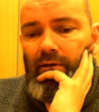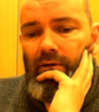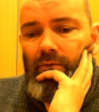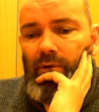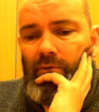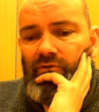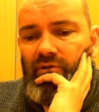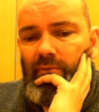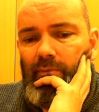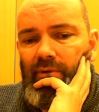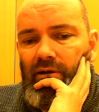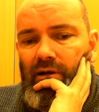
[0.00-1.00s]
he will simply
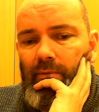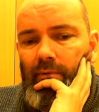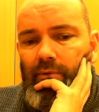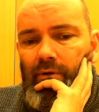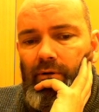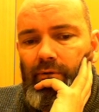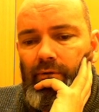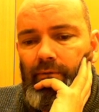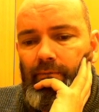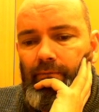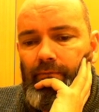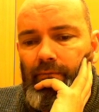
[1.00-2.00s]
pick up the pawn on
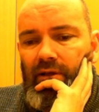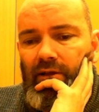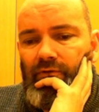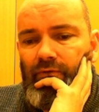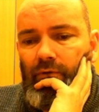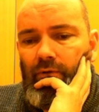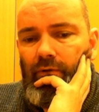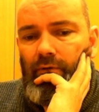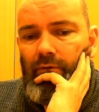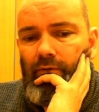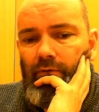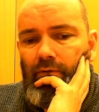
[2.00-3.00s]
h4
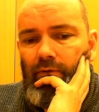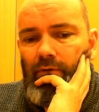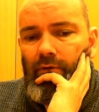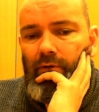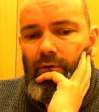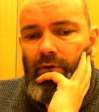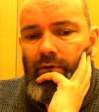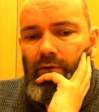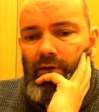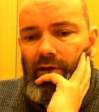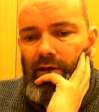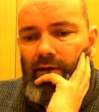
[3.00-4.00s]

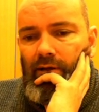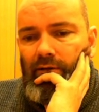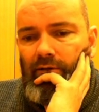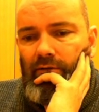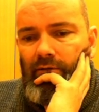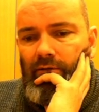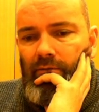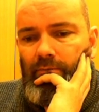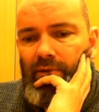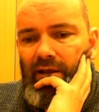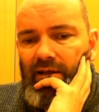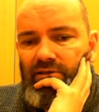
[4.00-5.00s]
and
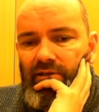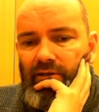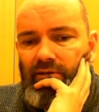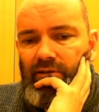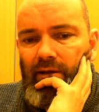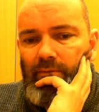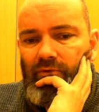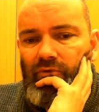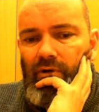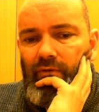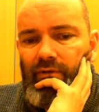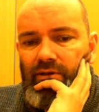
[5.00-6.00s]
black is not in time to
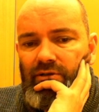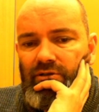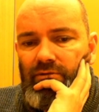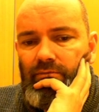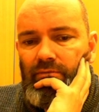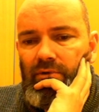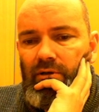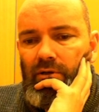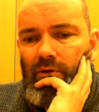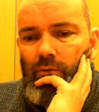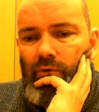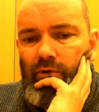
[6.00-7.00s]
cover this
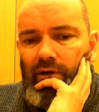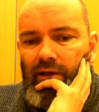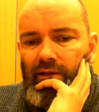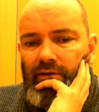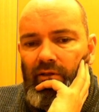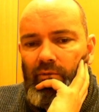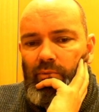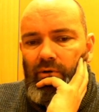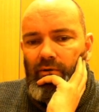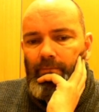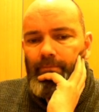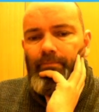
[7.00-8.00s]
we're going to get another
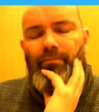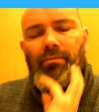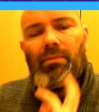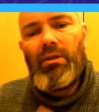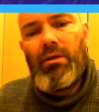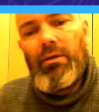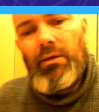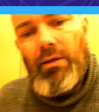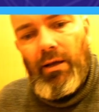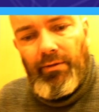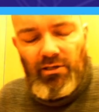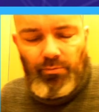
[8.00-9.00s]
pawn
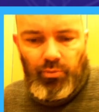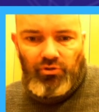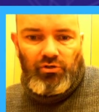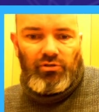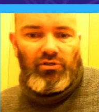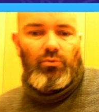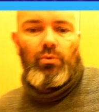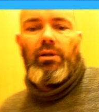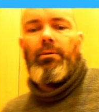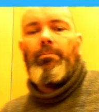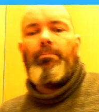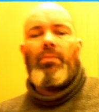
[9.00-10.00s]
and this position is winning
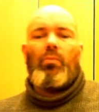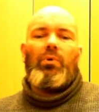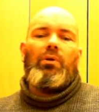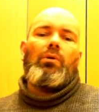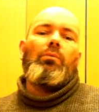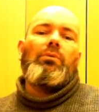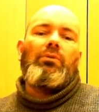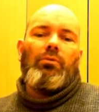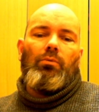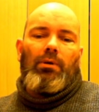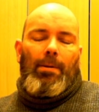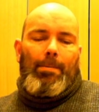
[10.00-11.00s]
we are going
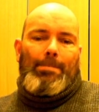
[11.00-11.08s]
to uh,